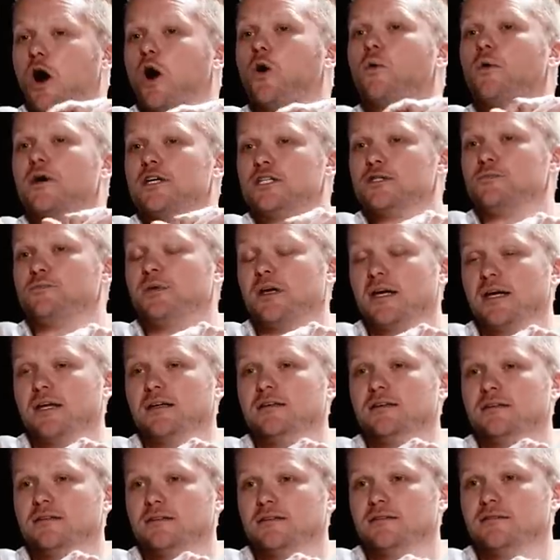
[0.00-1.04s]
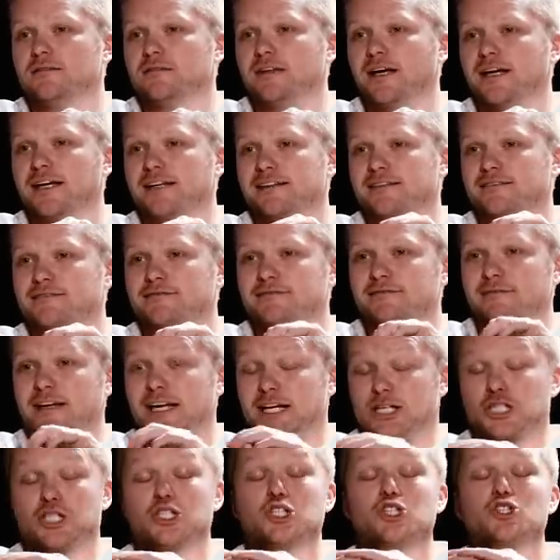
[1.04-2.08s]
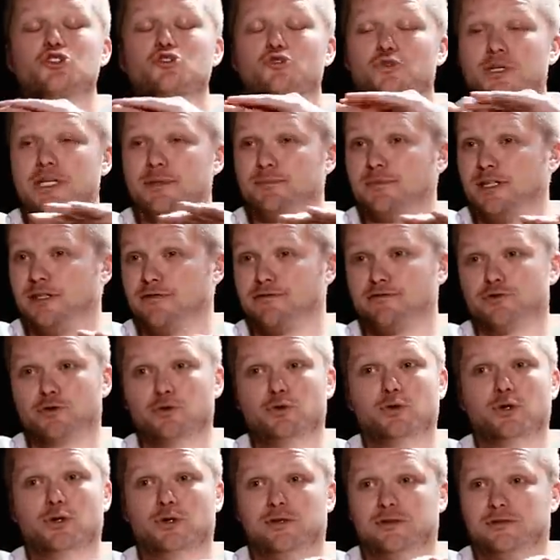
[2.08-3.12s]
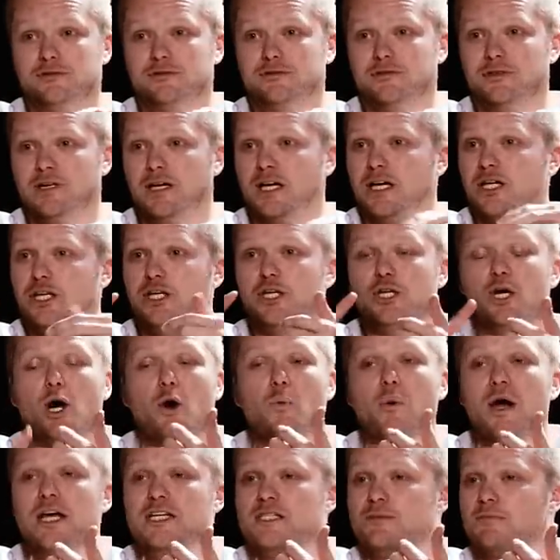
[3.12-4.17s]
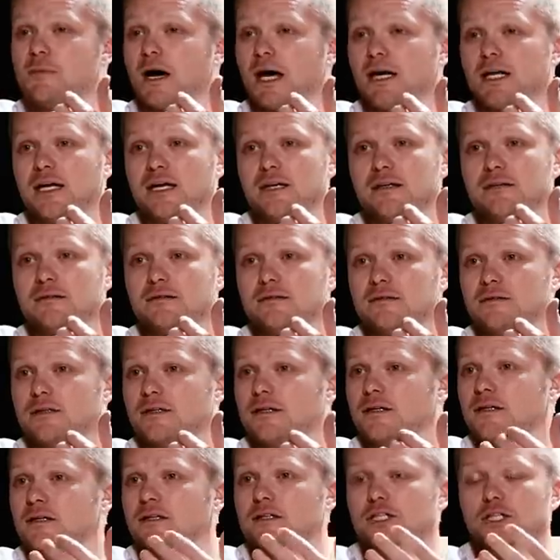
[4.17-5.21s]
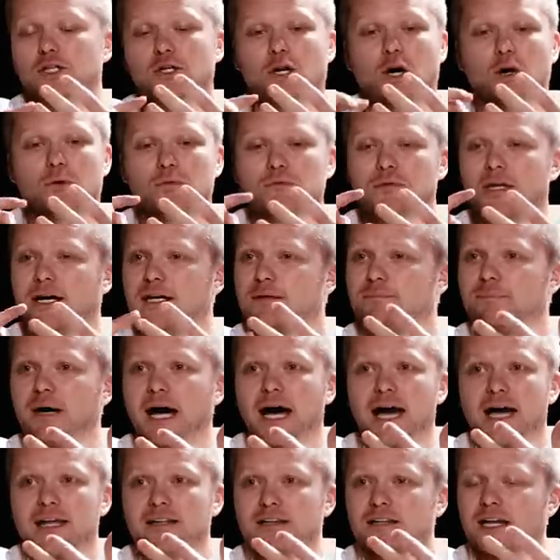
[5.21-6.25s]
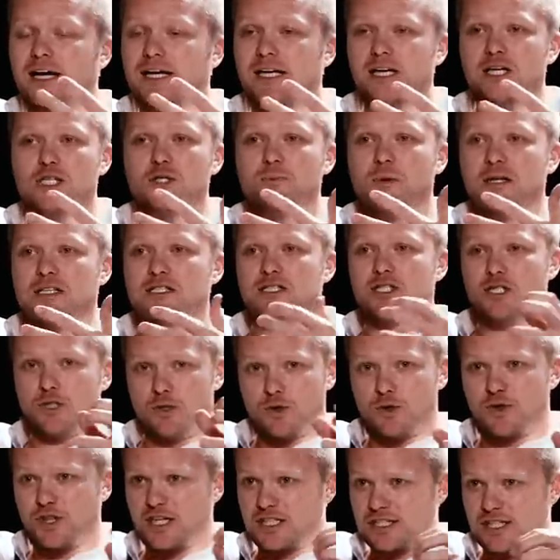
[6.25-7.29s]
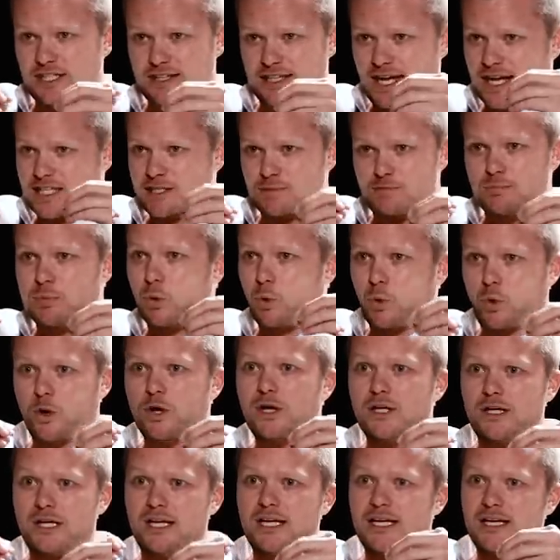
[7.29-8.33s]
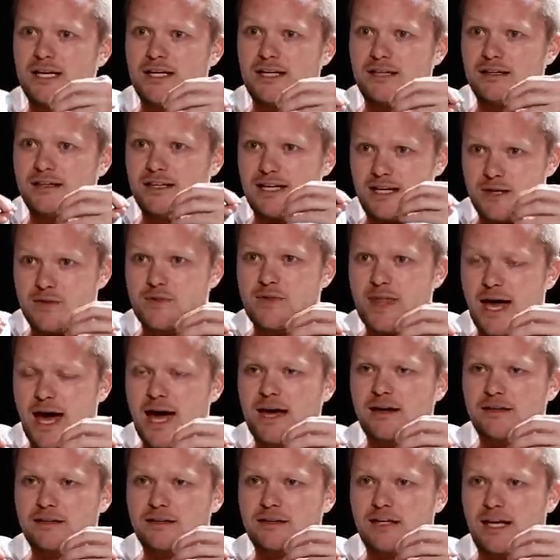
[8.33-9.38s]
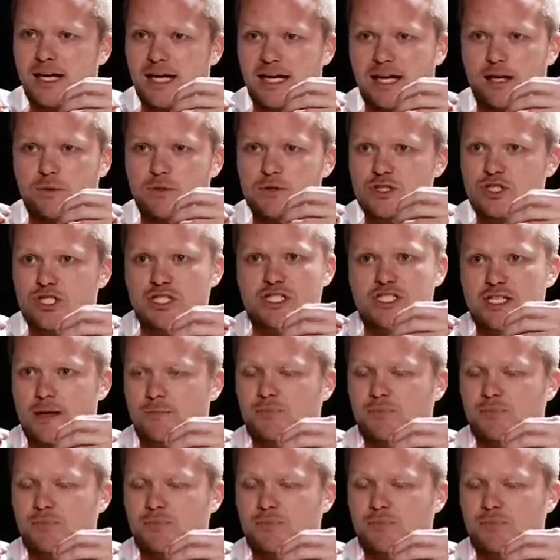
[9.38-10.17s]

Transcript: always been like extremely frugal. You don't waste money. Yeah. You don't like buy like expense. Do you think that that's born in that, oh. and it was just